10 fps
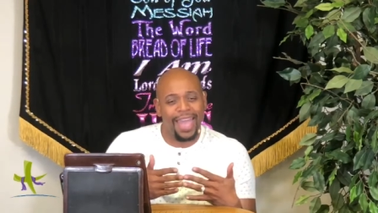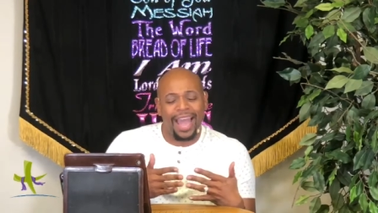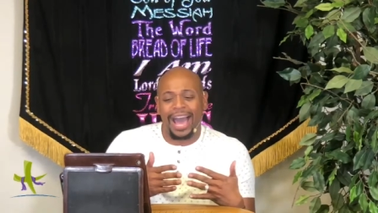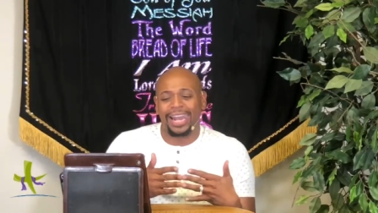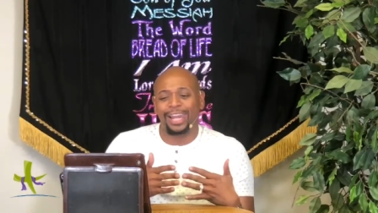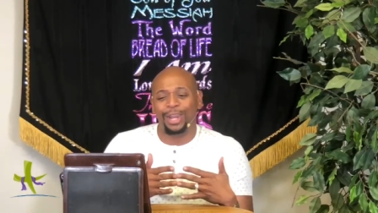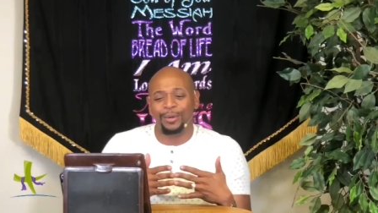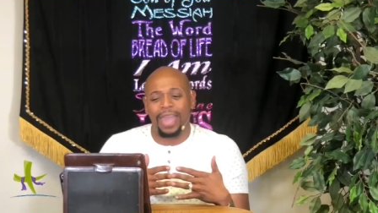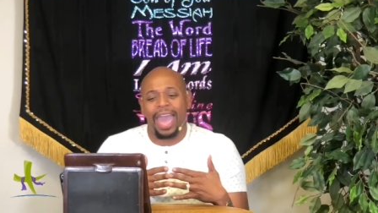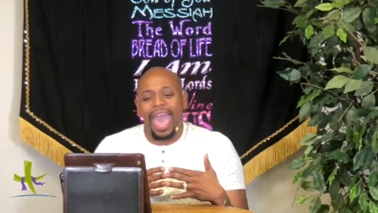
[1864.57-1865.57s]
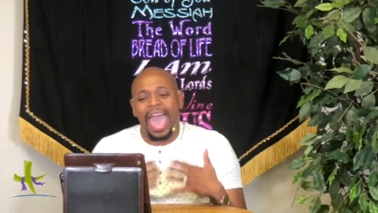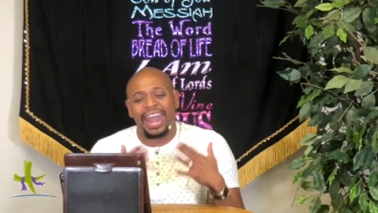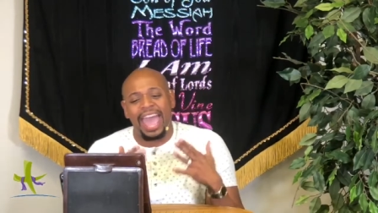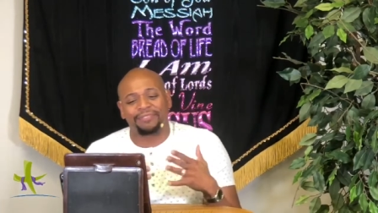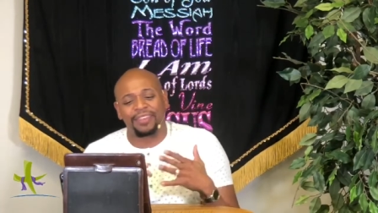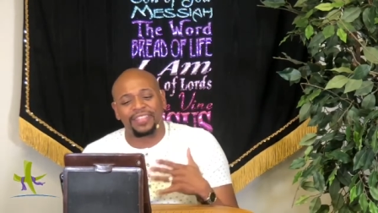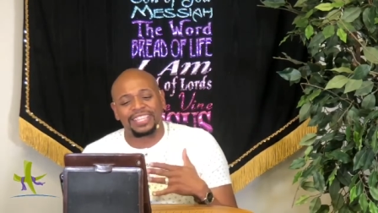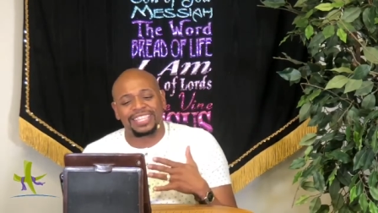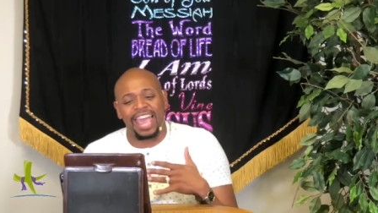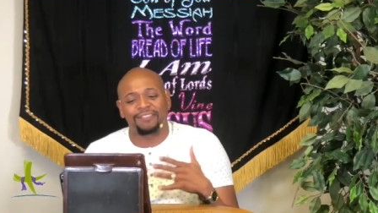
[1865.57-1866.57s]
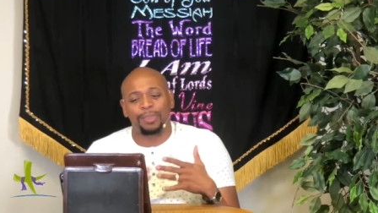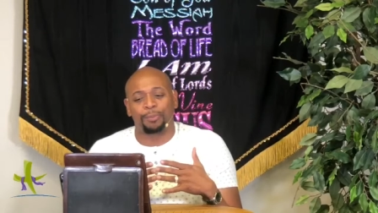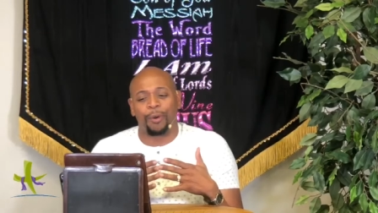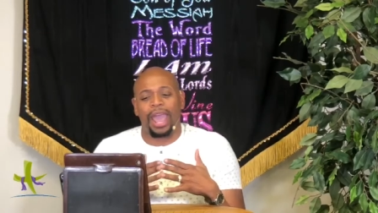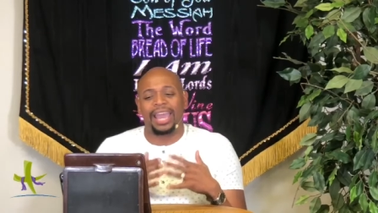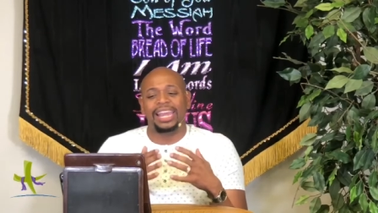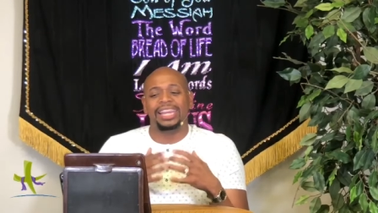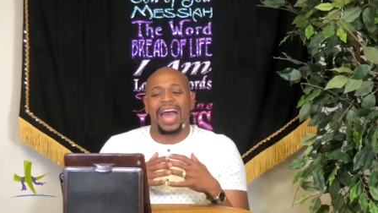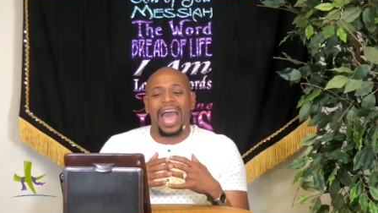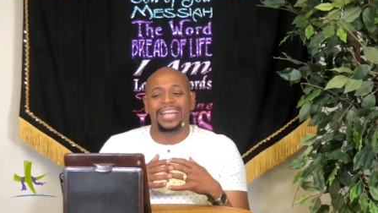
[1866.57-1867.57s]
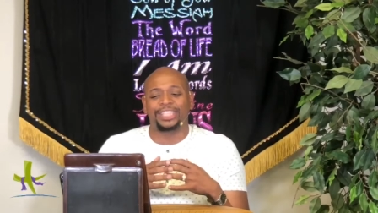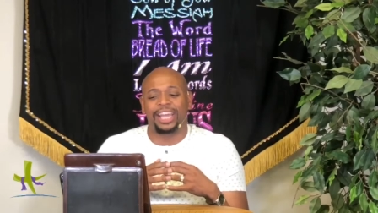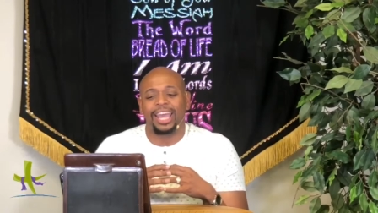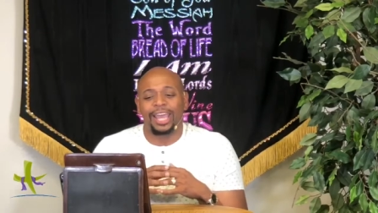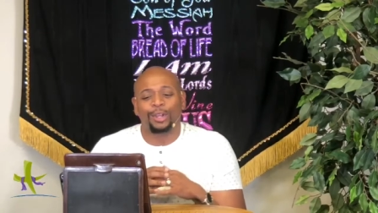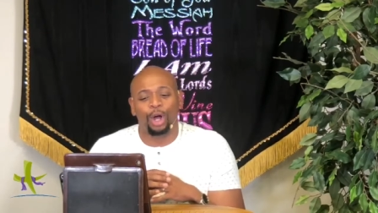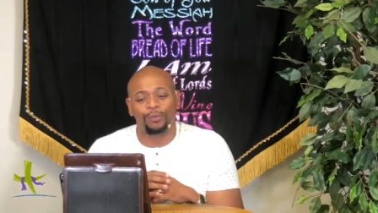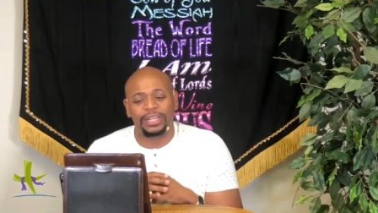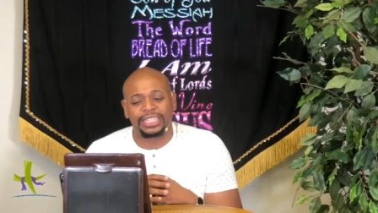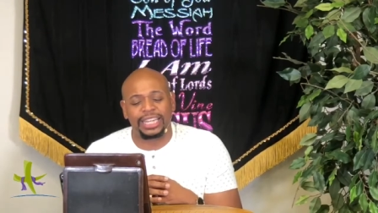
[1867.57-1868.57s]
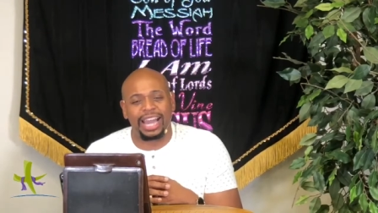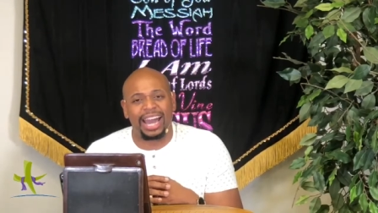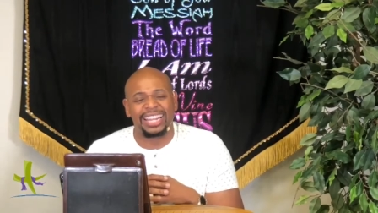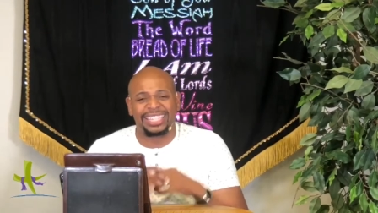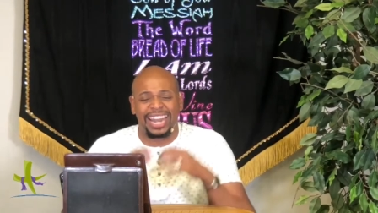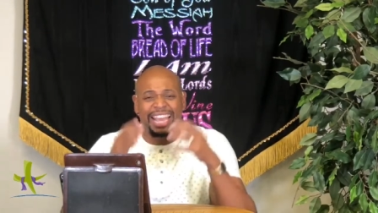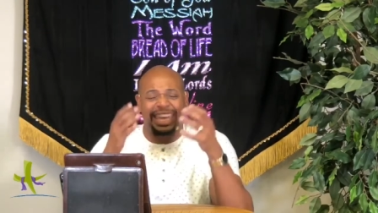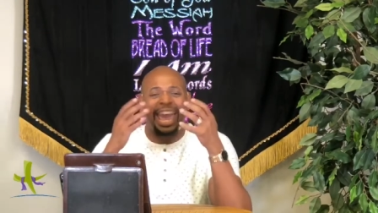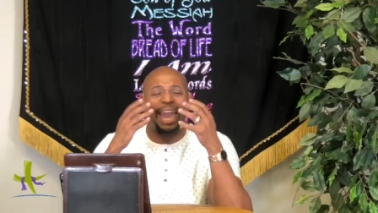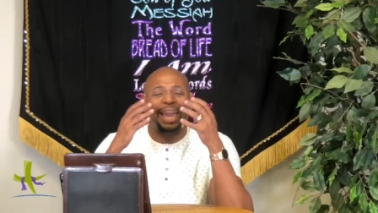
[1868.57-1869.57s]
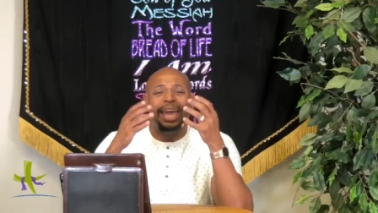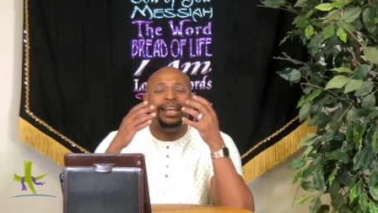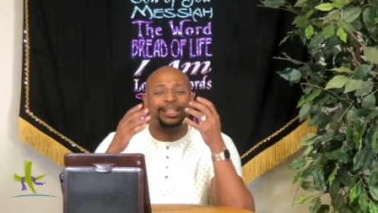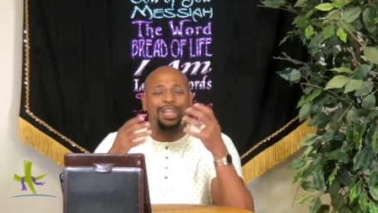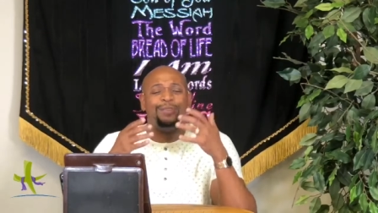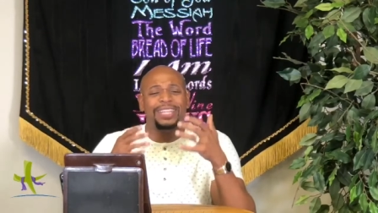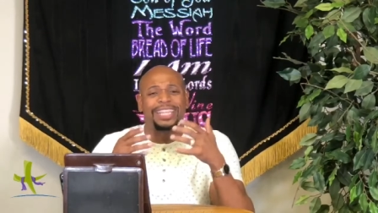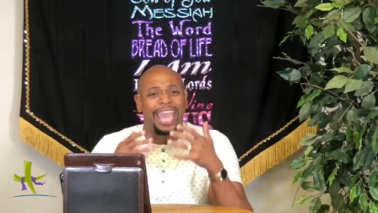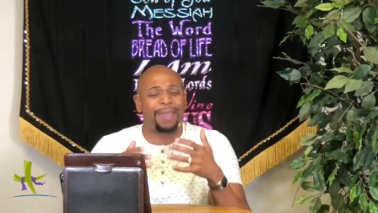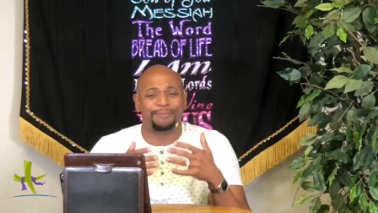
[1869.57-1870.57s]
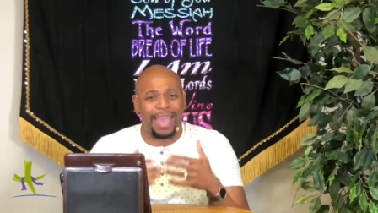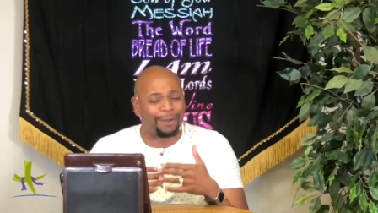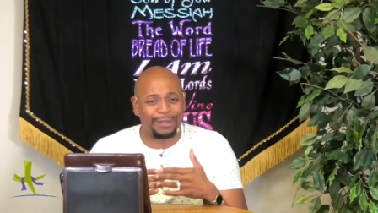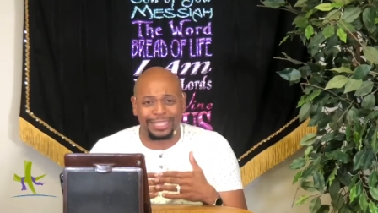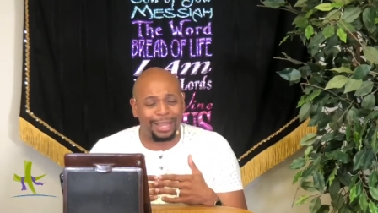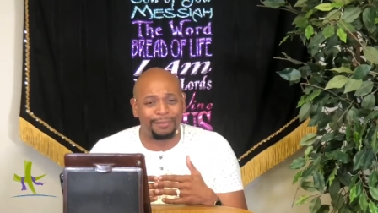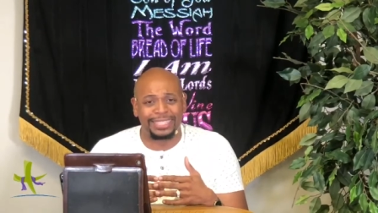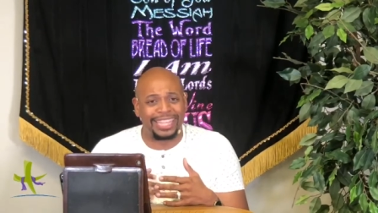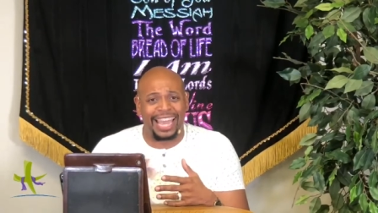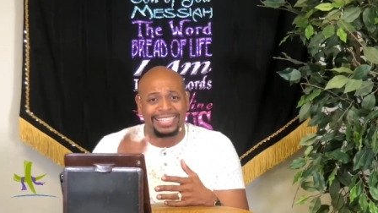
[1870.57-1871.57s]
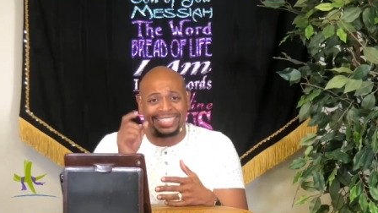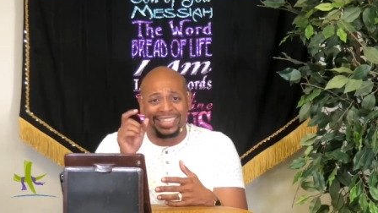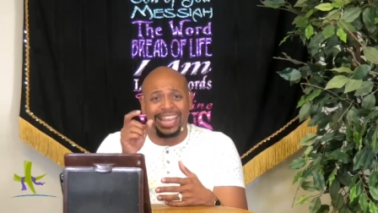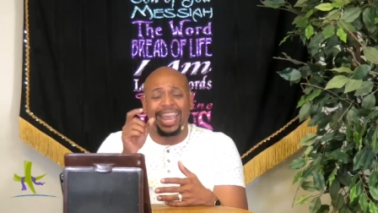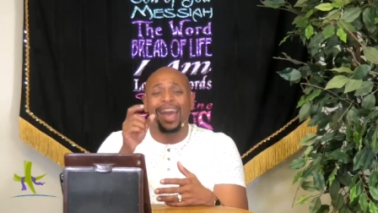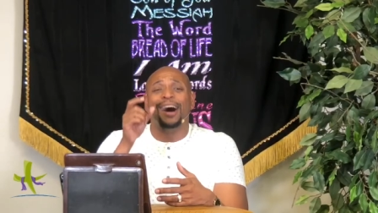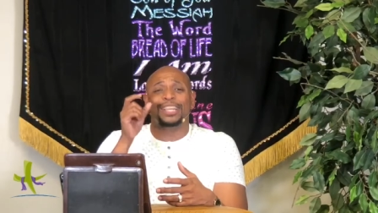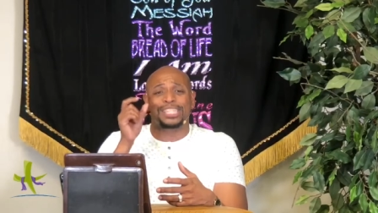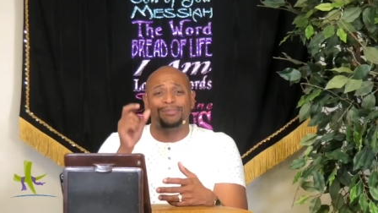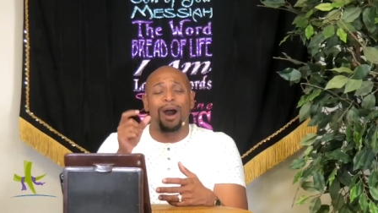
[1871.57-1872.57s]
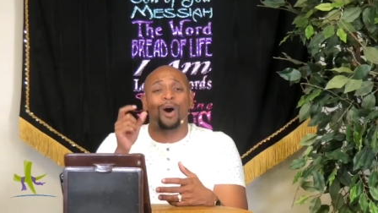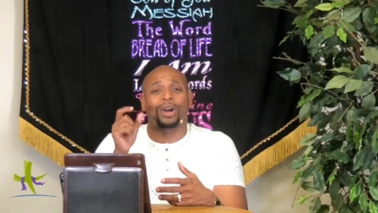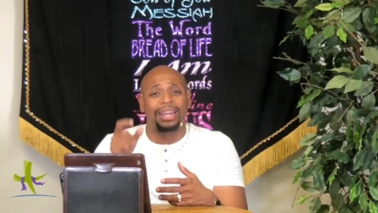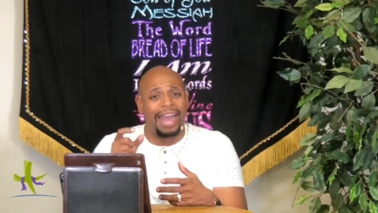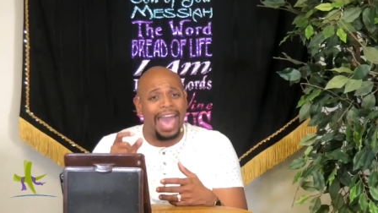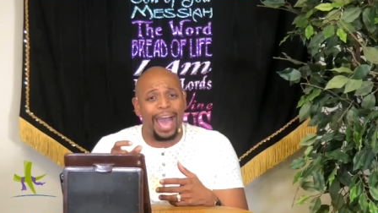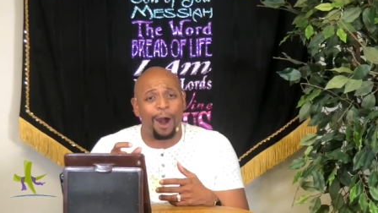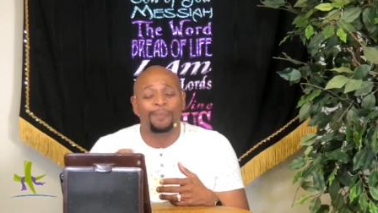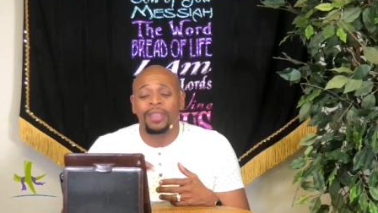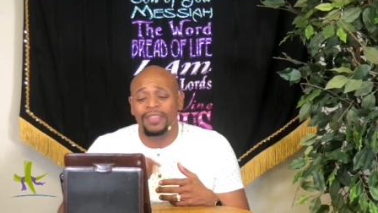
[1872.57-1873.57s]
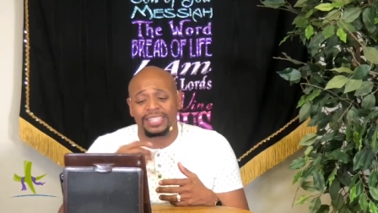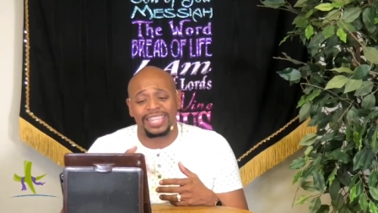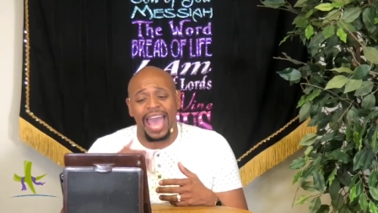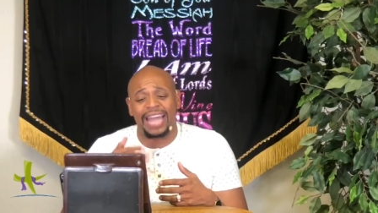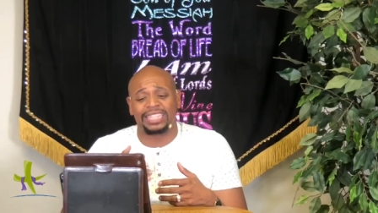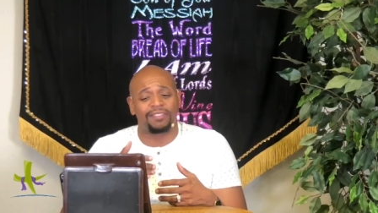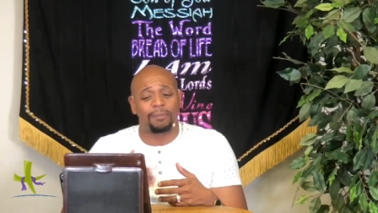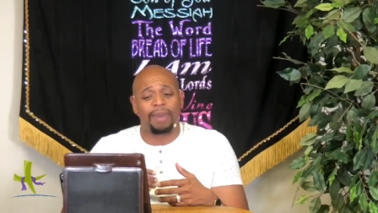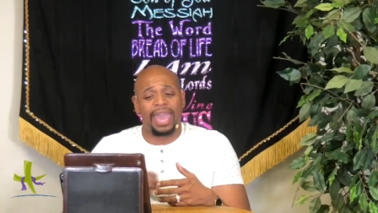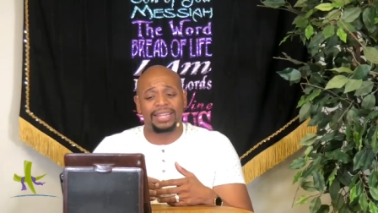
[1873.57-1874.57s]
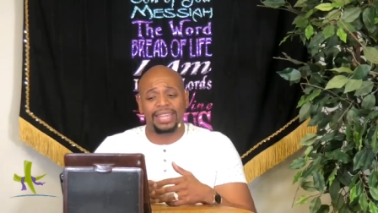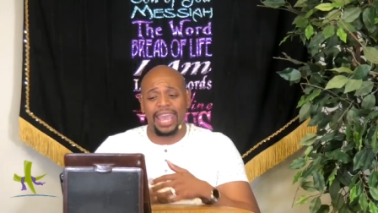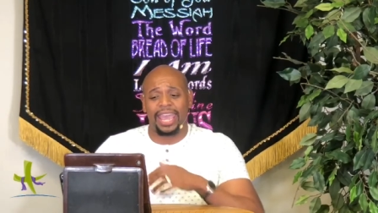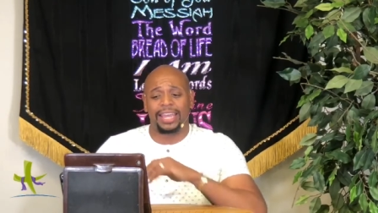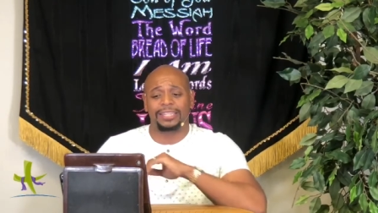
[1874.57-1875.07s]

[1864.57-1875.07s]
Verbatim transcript: Hallelujah. And after the seventh prayer, Elijah, glory to God, he said, I came, his servant came back with something and said, I see a small cloud the size of a man's hand.